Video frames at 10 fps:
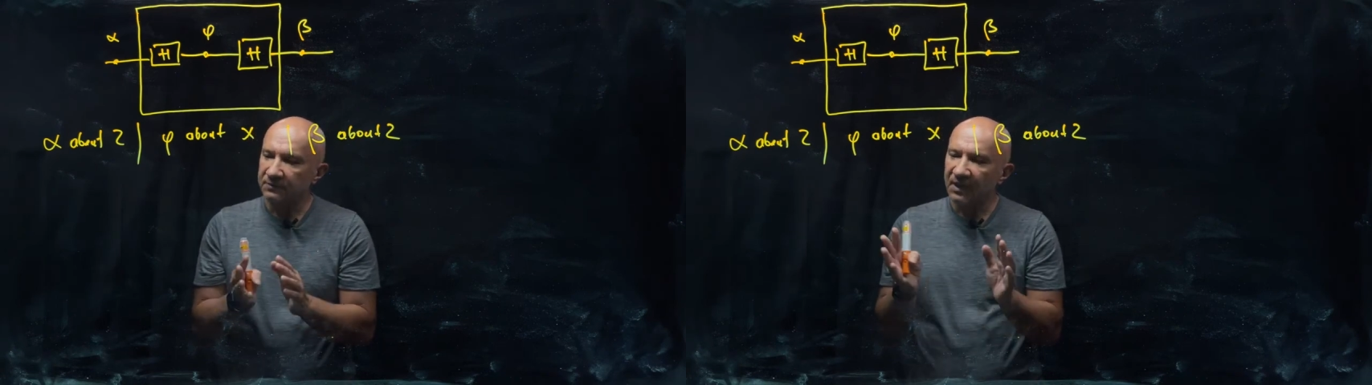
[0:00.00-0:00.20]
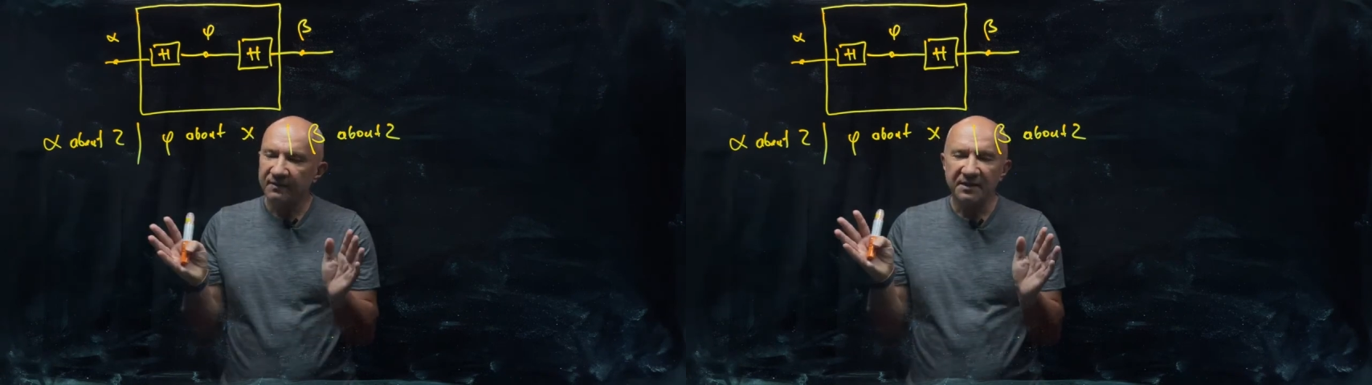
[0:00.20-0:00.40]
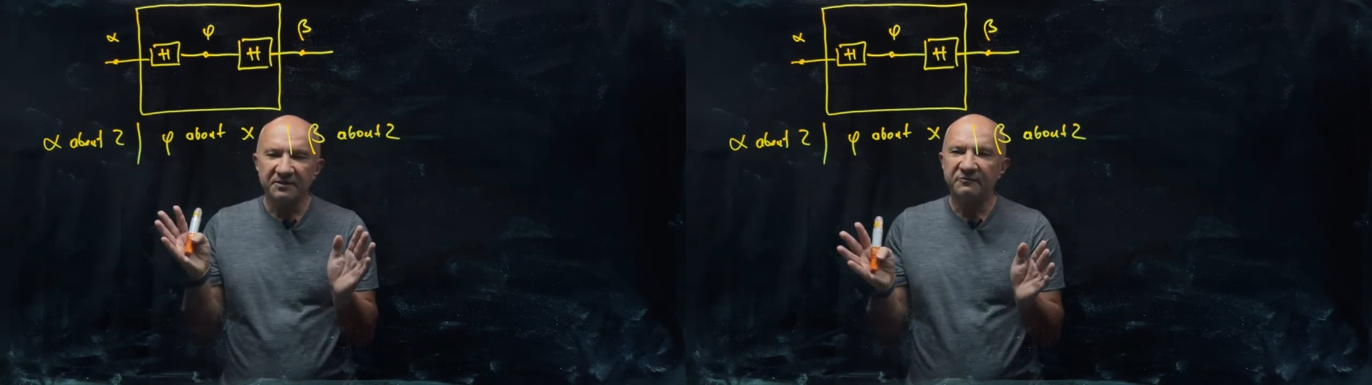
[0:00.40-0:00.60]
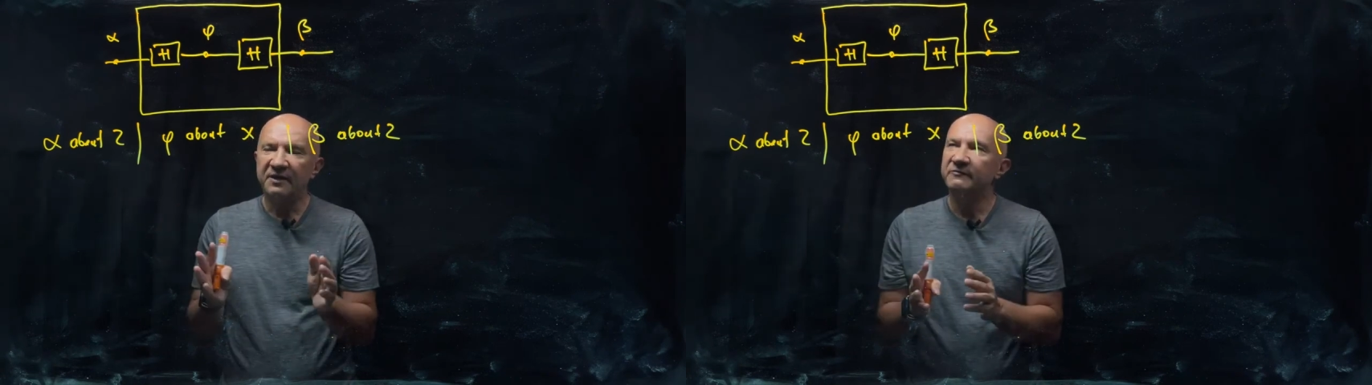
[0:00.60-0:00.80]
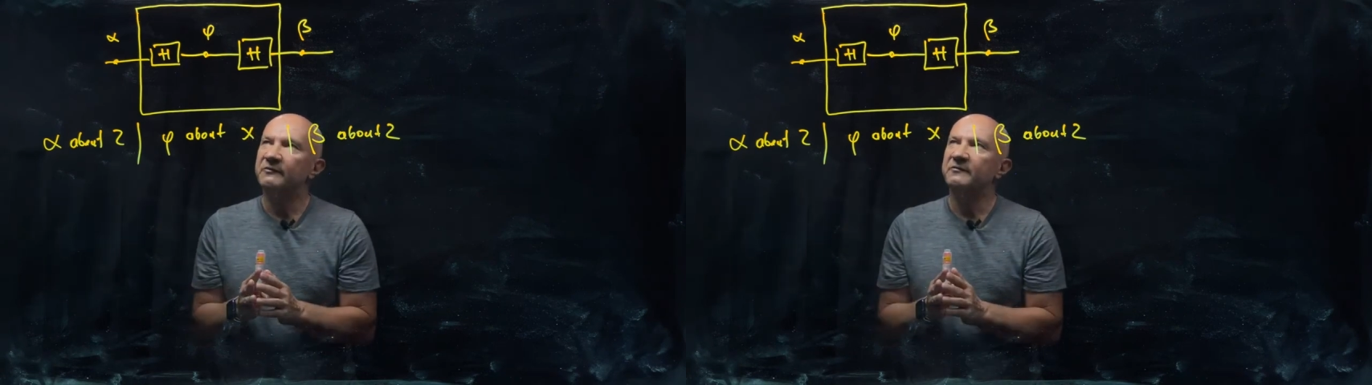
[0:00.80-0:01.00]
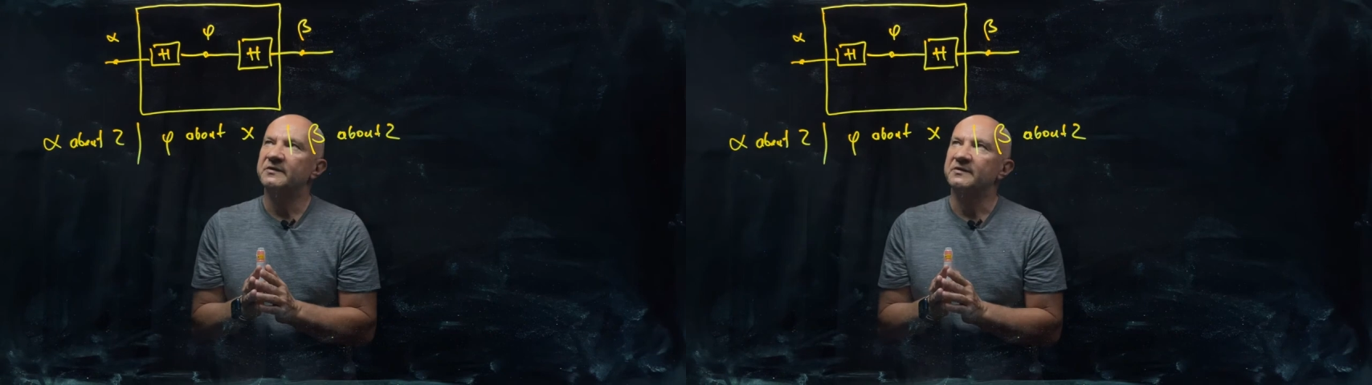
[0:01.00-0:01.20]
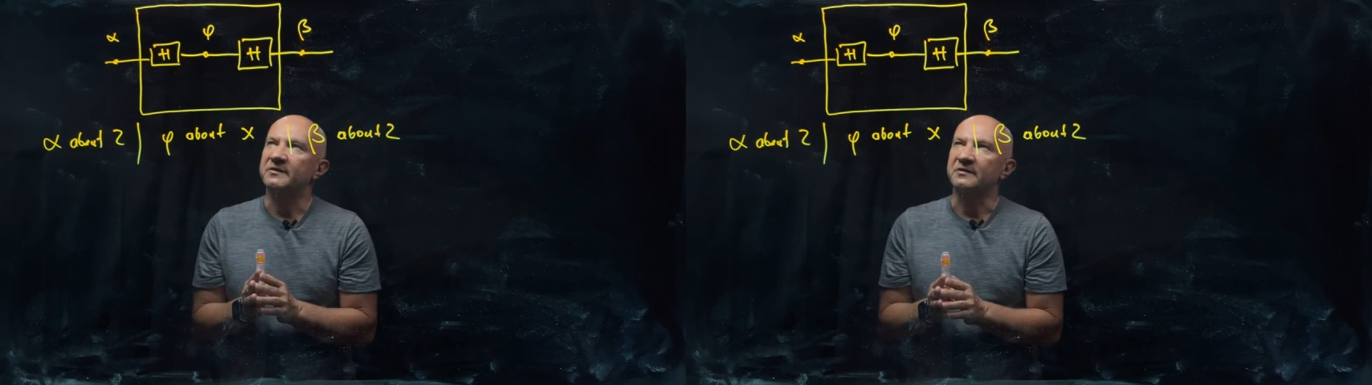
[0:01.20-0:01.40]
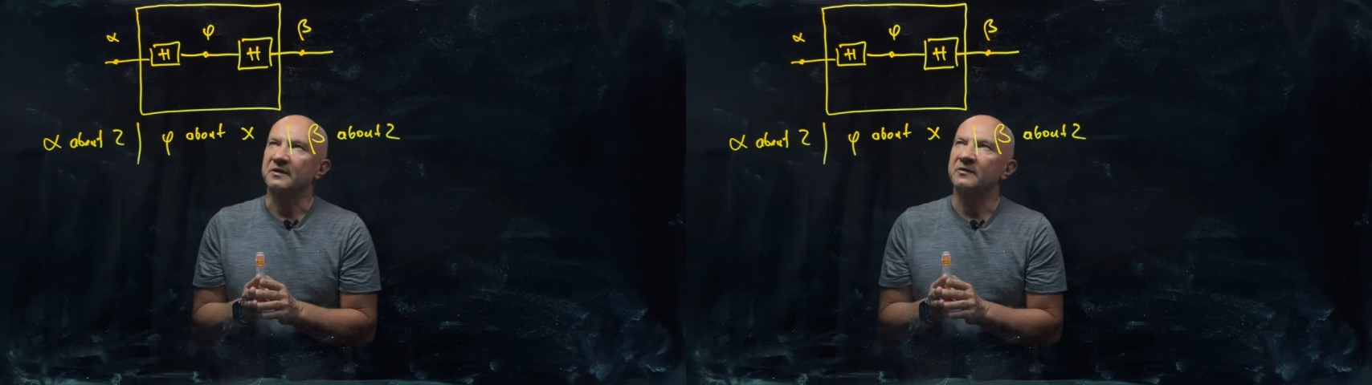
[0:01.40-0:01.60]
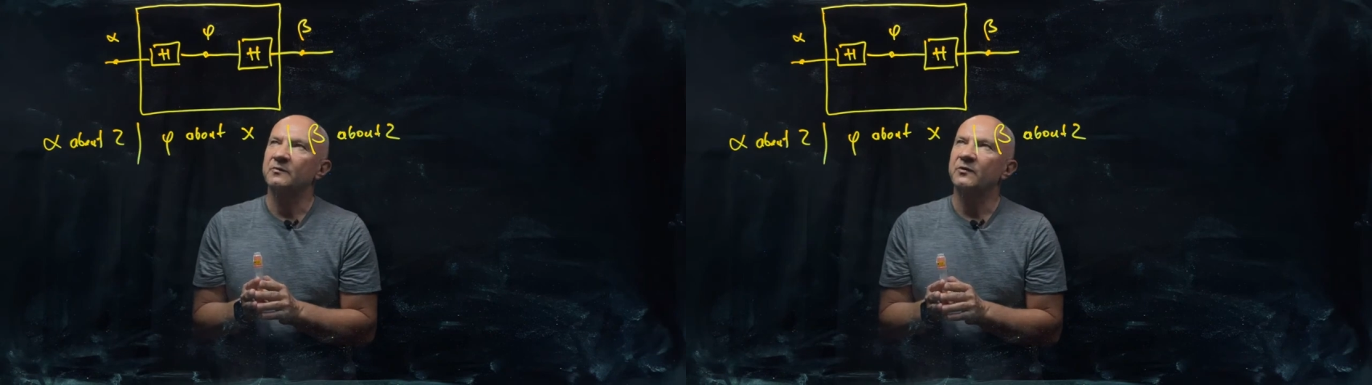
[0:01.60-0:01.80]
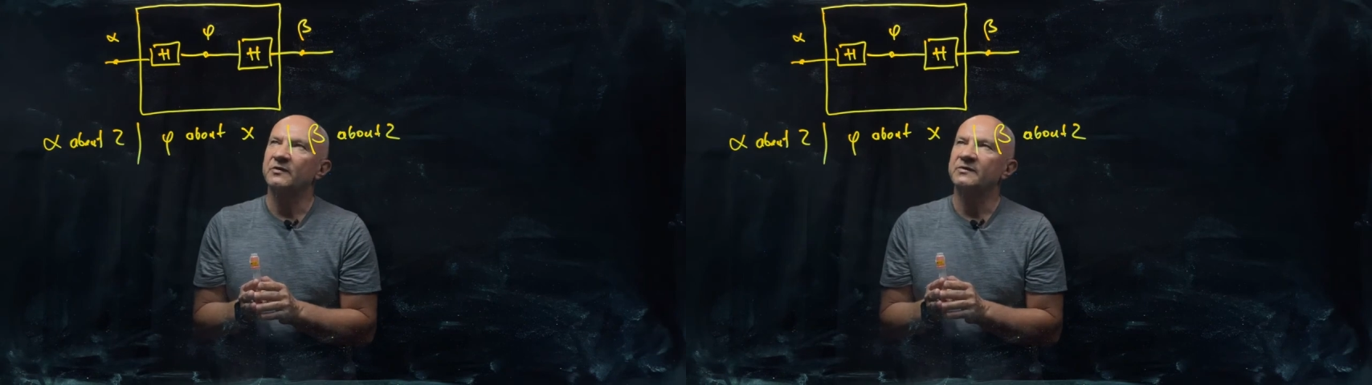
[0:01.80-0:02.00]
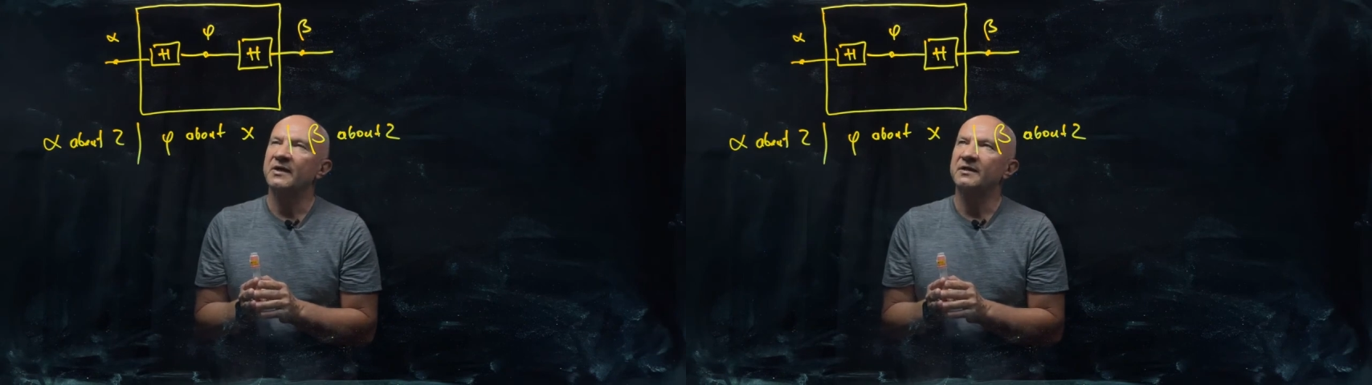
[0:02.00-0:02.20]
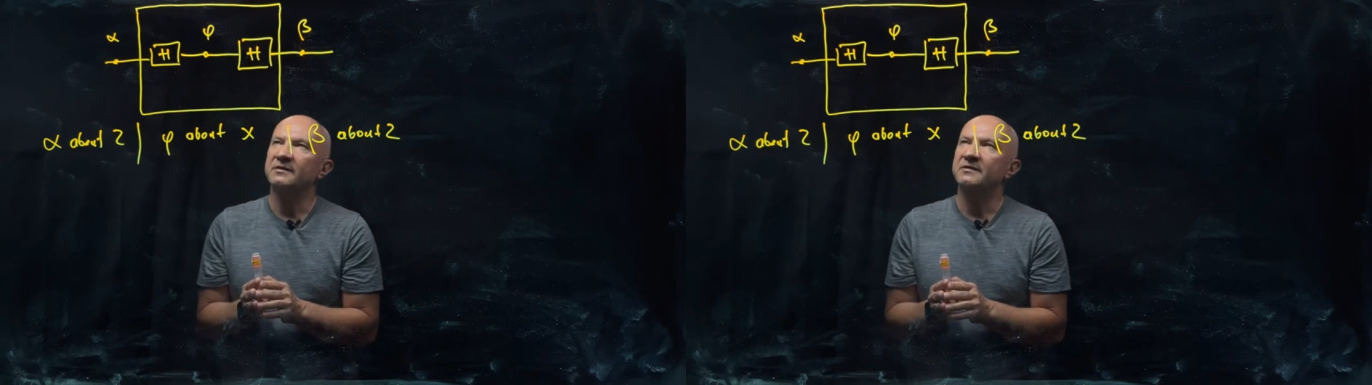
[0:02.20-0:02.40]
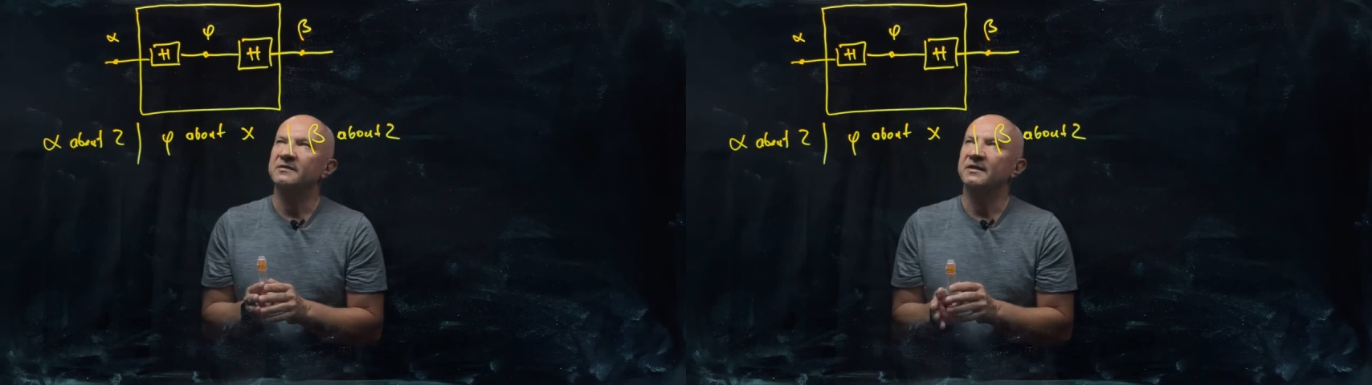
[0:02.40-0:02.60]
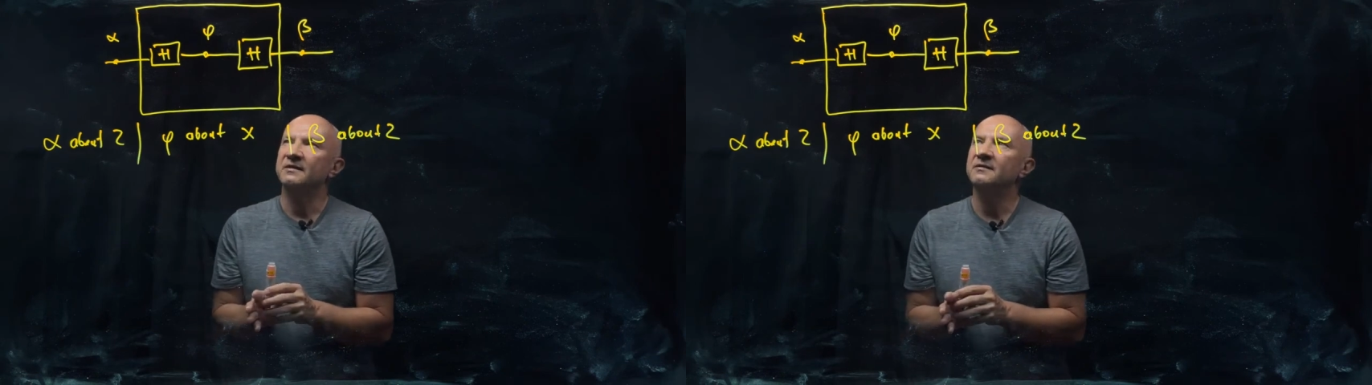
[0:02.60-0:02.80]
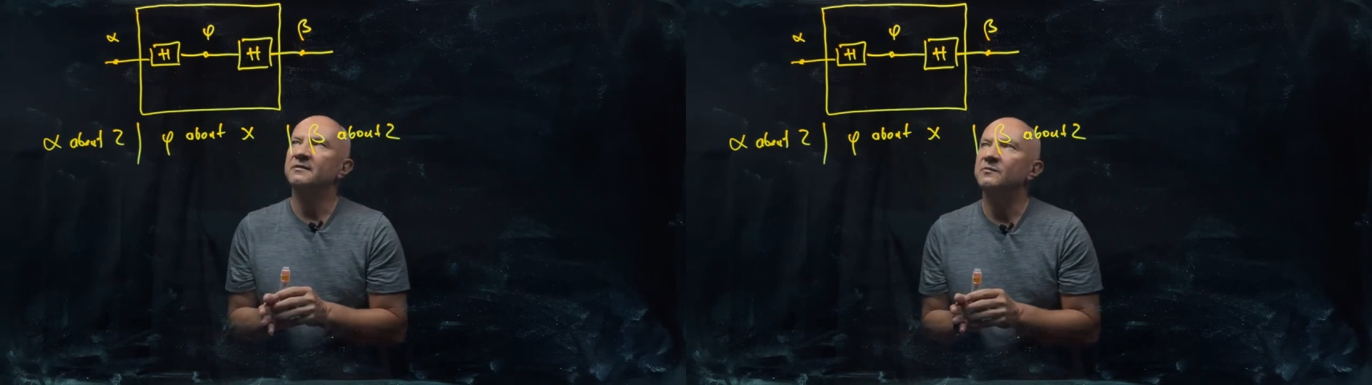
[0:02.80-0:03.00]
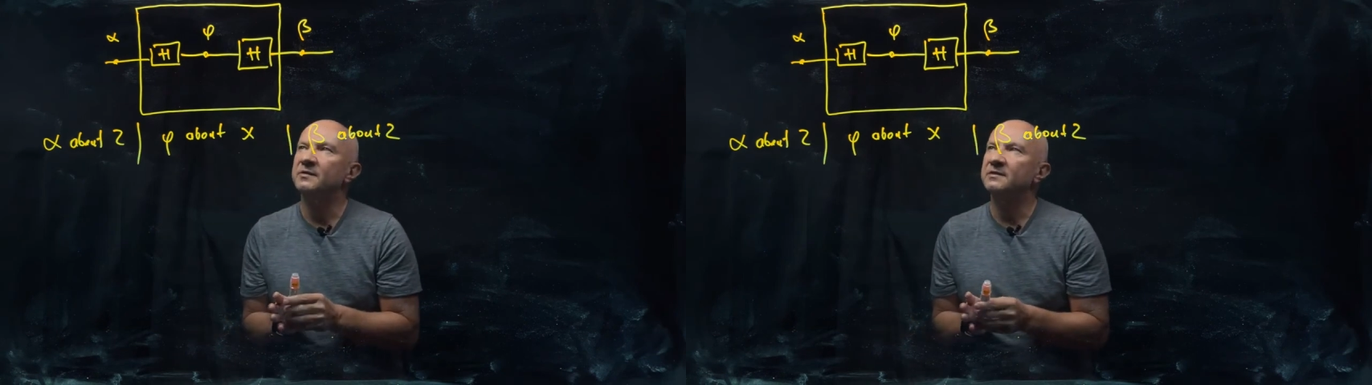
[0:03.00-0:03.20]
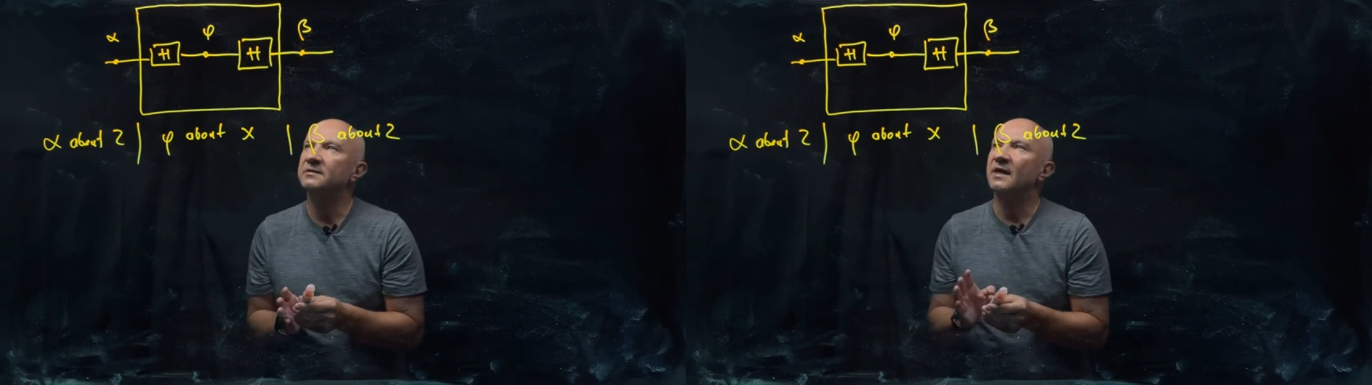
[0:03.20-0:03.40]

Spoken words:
That is fine for physicists. The computer scientists are a little bit